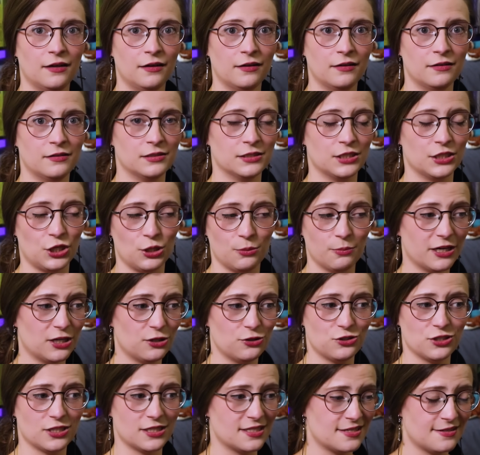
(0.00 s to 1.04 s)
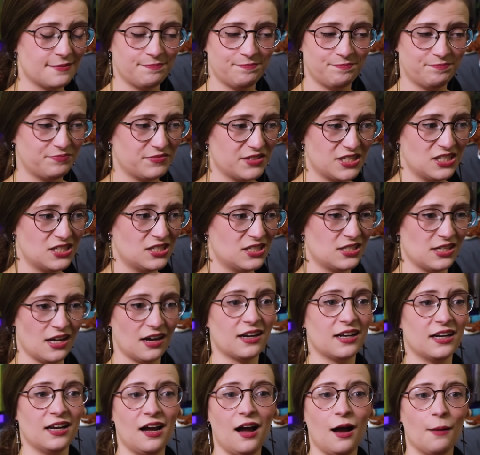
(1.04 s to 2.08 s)
So you better just
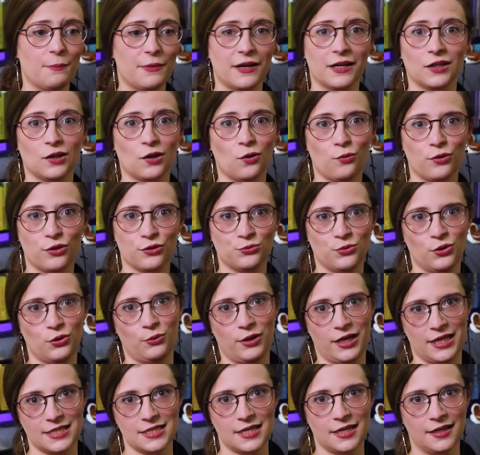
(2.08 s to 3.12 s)
suck it up and go through it.